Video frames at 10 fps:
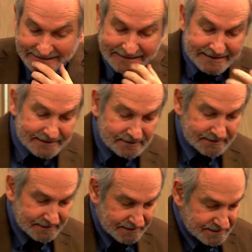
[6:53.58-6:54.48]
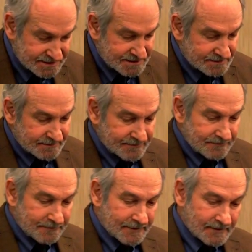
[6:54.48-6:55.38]
In the clinics,
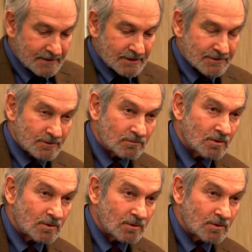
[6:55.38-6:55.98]
the